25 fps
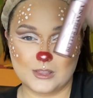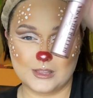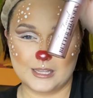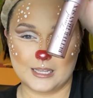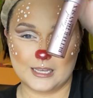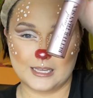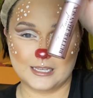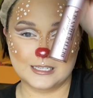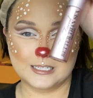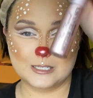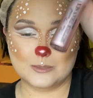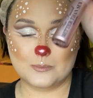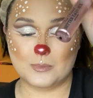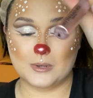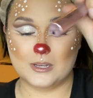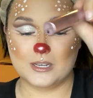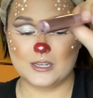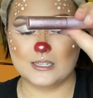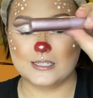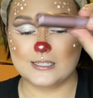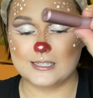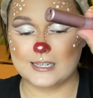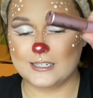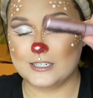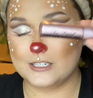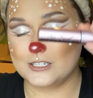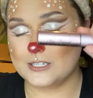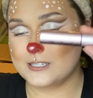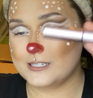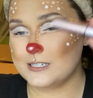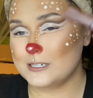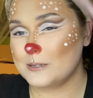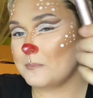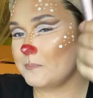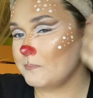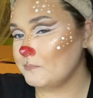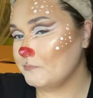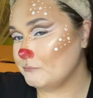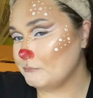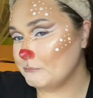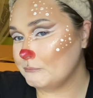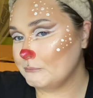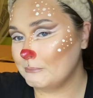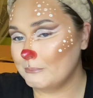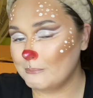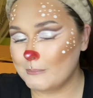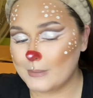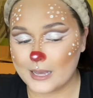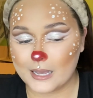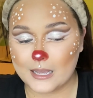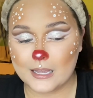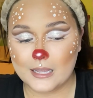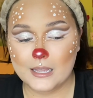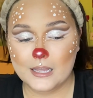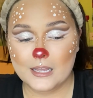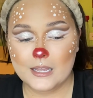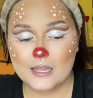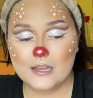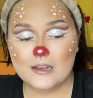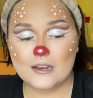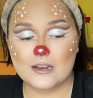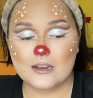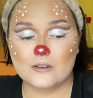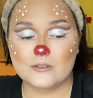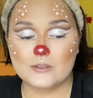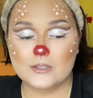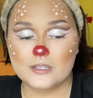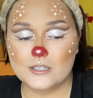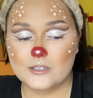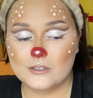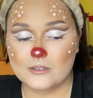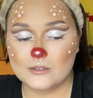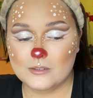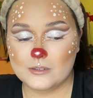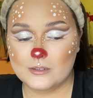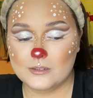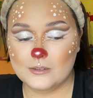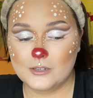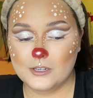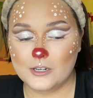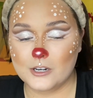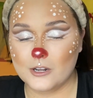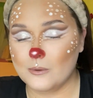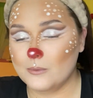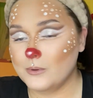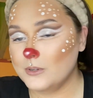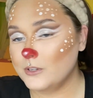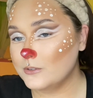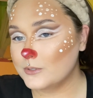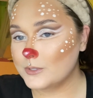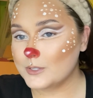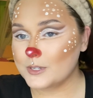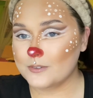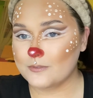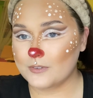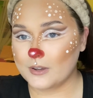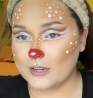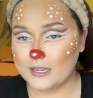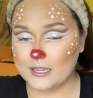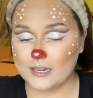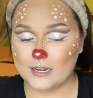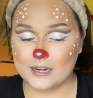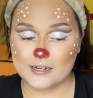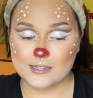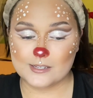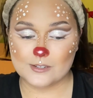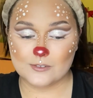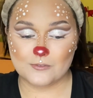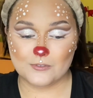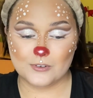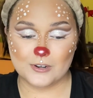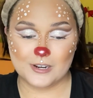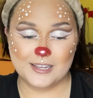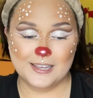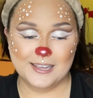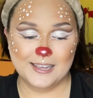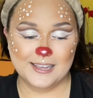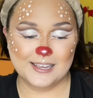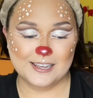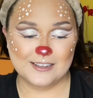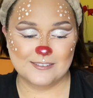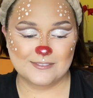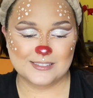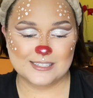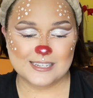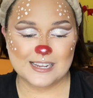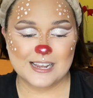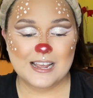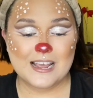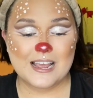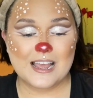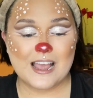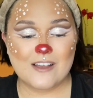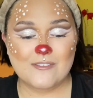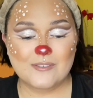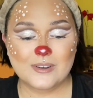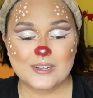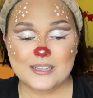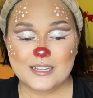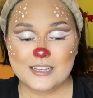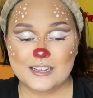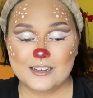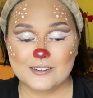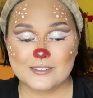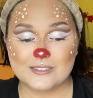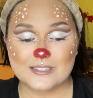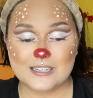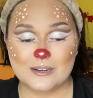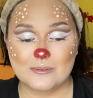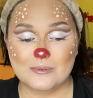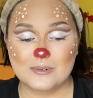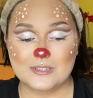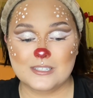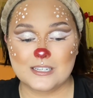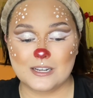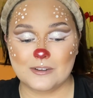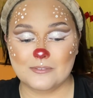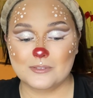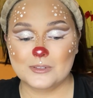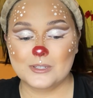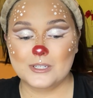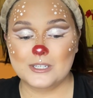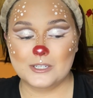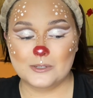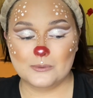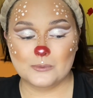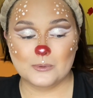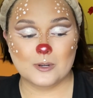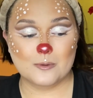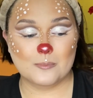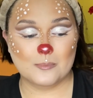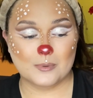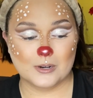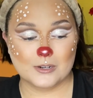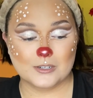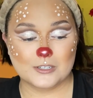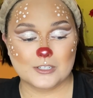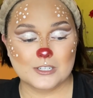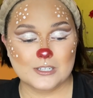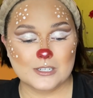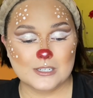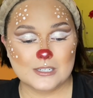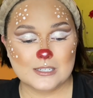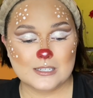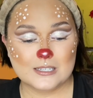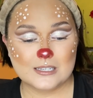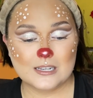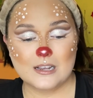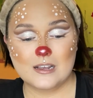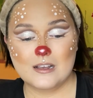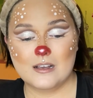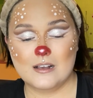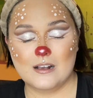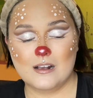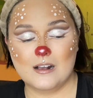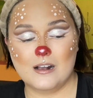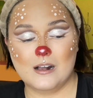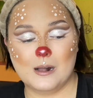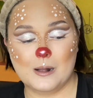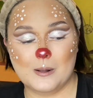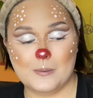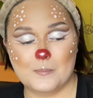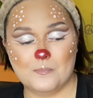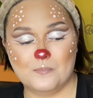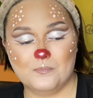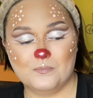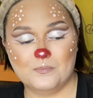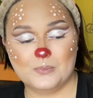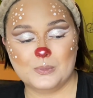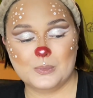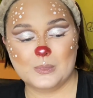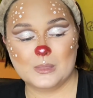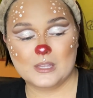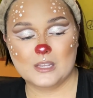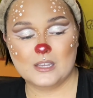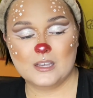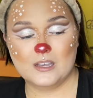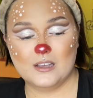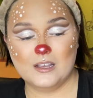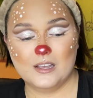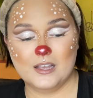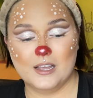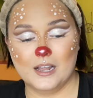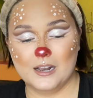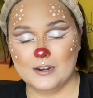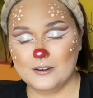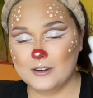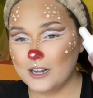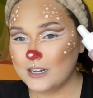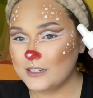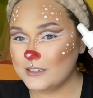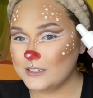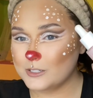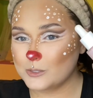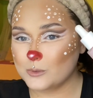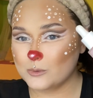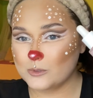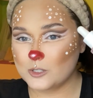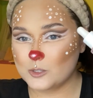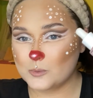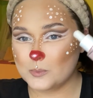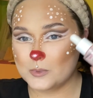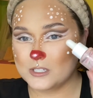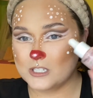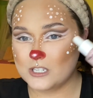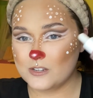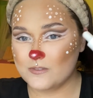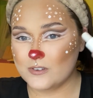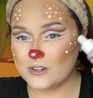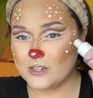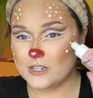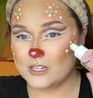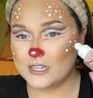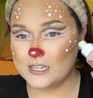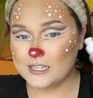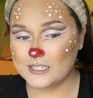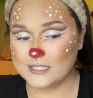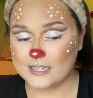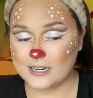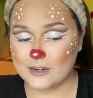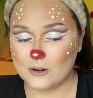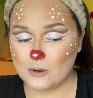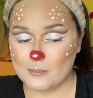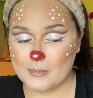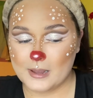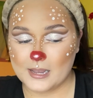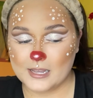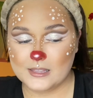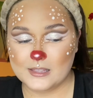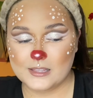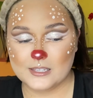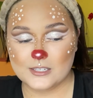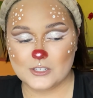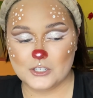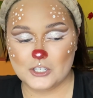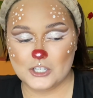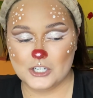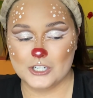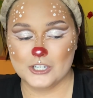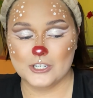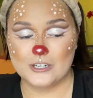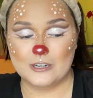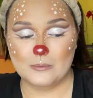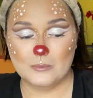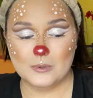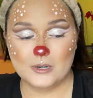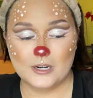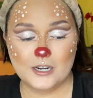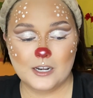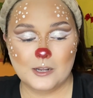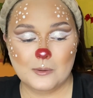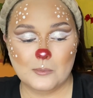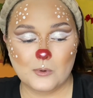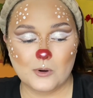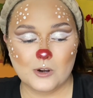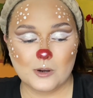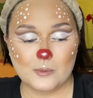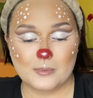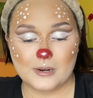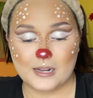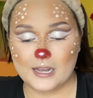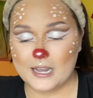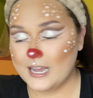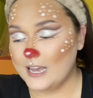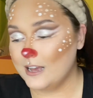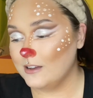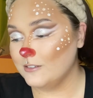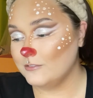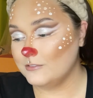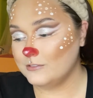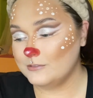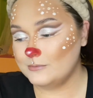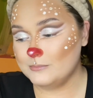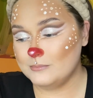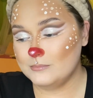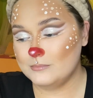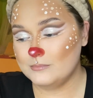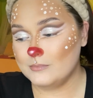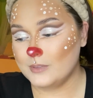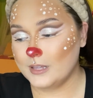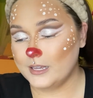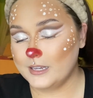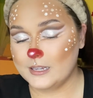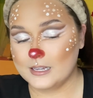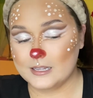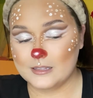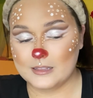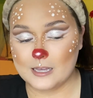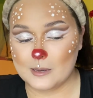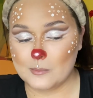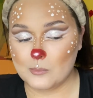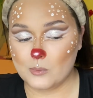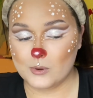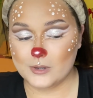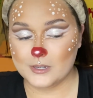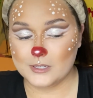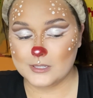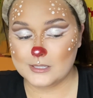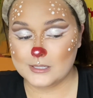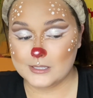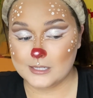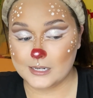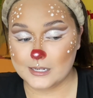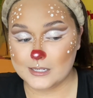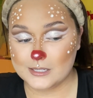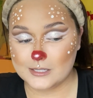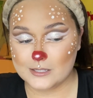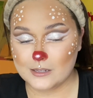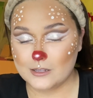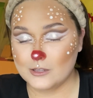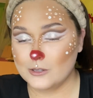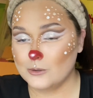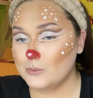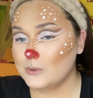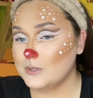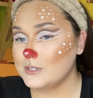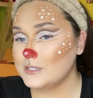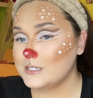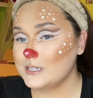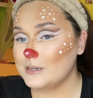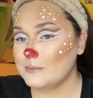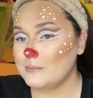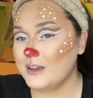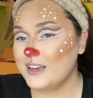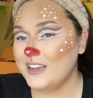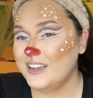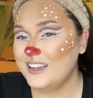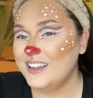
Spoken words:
this because I just, meh. I only, use it if I get it as a free gift. Everything else I would definitely repurchase. Not this one specifically because they don't make this cherry one anymore, but I have, like, at that point, 6 other ones in